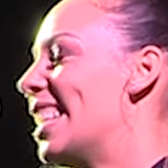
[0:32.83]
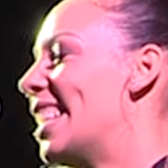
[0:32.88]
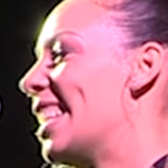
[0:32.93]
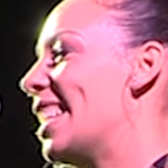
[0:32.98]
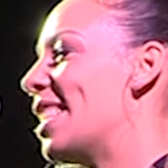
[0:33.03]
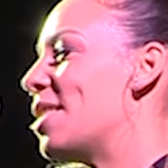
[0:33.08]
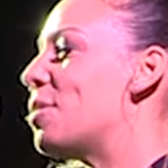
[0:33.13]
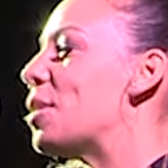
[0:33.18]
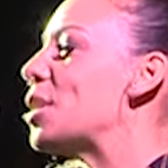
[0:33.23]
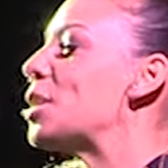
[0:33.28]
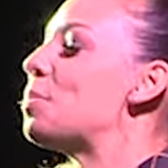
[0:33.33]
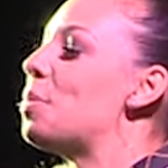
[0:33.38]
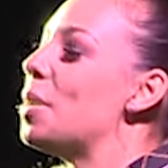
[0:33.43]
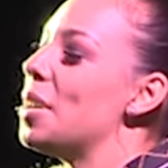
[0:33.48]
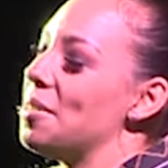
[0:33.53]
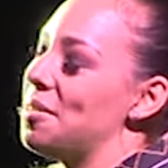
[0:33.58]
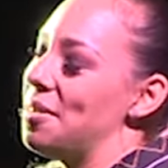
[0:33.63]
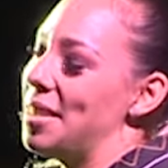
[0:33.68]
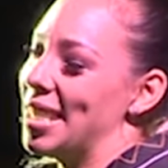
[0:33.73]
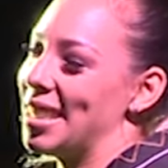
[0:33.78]
It was
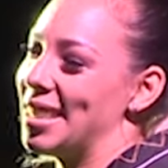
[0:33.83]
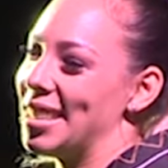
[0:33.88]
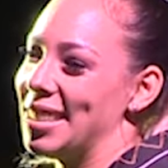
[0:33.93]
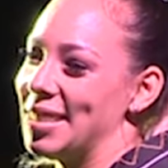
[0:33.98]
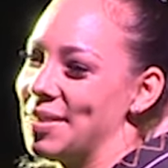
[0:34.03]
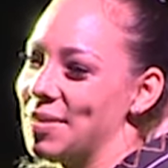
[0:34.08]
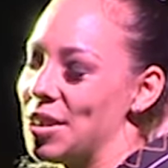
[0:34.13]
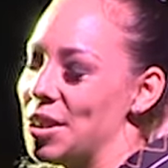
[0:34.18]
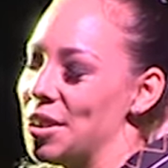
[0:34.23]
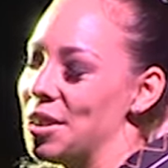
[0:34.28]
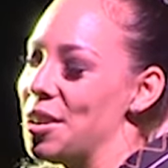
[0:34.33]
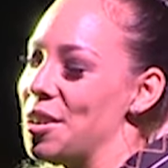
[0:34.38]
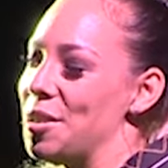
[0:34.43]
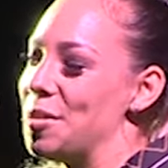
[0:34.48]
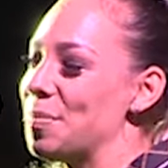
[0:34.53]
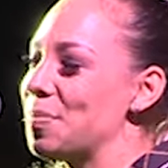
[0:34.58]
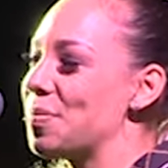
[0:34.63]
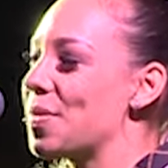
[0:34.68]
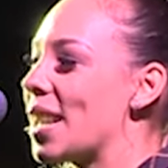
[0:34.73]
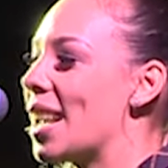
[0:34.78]
perfect, you
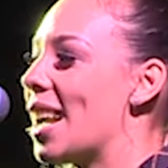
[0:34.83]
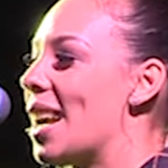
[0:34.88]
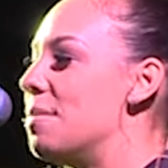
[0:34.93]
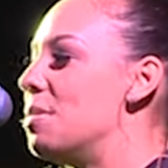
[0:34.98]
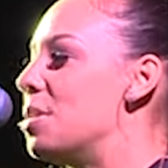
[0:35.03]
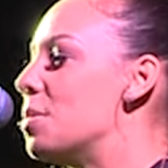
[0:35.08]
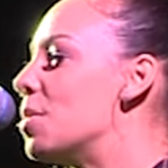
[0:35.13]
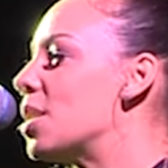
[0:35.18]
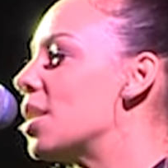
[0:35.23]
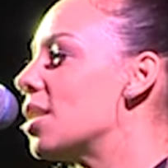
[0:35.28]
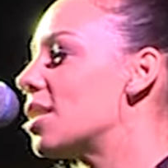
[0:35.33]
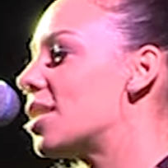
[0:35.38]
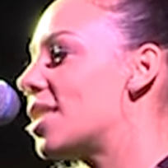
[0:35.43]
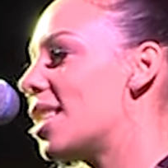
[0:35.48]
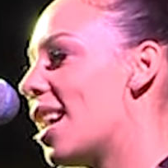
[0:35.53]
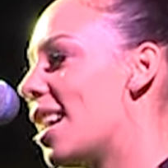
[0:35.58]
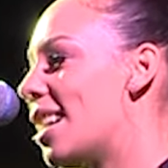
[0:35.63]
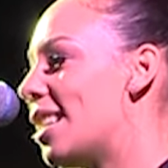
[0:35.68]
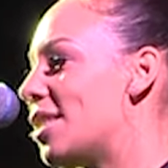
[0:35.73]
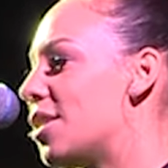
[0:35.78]
know. I'm the middle
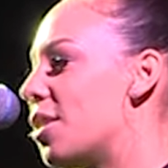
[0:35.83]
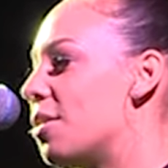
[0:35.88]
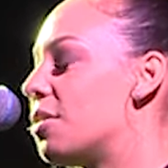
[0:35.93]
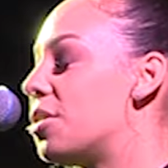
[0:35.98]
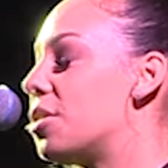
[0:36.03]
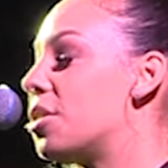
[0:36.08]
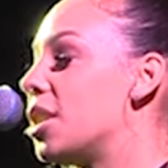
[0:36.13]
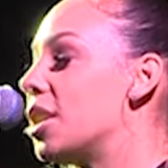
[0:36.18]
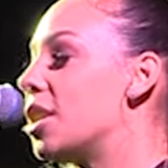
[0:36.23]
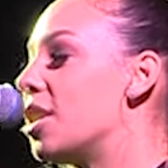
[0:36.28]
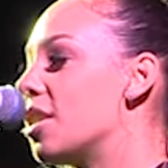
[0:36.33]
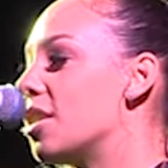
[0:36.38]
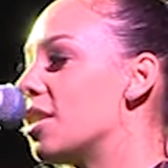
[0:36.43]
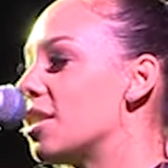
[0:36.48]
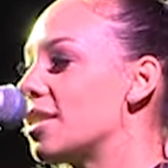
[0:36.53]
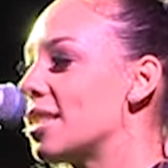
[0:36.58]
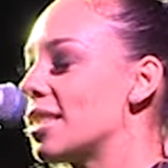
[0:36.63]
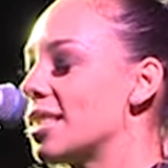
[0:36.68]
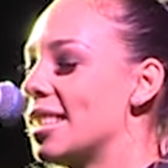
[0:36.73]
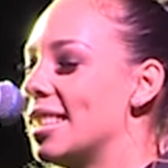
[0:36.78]
child of three
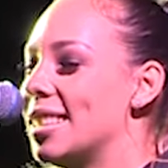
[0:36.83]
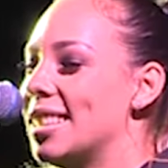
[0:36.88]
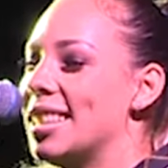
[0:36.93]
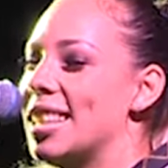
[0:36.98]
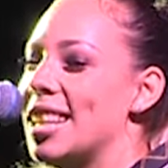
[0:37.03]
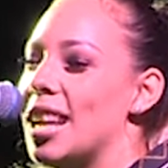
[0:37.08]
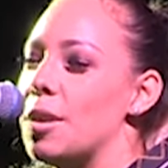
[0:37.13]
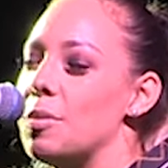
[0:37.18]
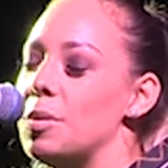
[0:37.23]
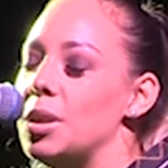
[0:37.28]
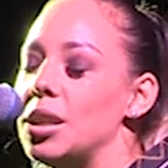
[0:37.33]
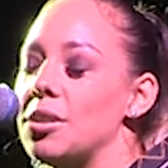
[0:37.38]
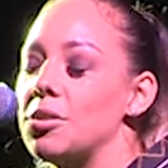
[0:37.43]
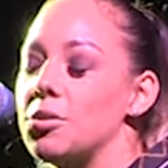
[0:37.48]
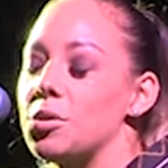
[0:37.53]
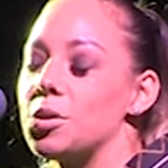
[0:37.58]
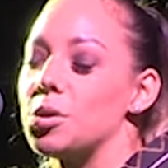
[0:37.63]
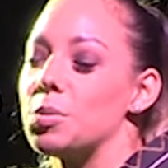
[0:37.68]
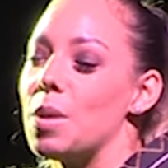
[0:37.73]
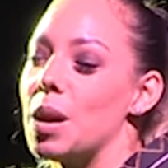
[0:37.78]
girls, and we lived
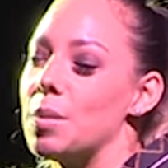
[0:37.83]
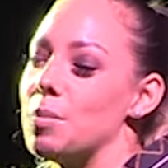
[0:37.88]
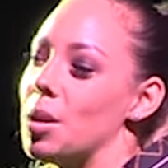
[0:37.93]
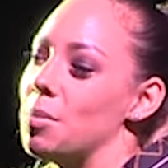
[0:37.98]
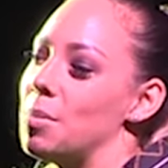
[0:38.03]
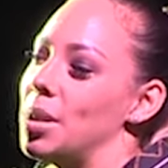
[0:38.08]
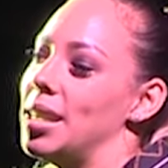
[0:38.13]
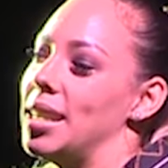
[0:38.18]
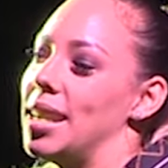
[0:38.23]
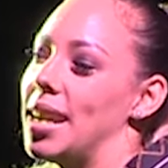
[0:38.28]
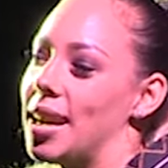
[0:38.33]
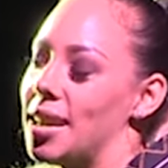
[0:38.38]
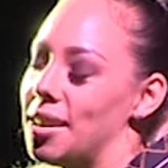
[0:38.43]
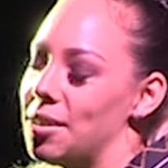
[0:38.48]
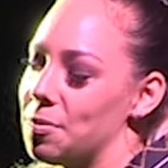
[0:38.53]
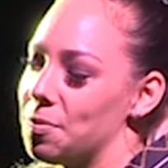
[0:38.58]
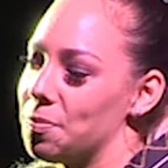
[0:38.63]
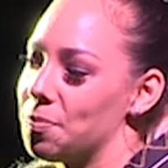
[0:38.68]
with my mom and dad.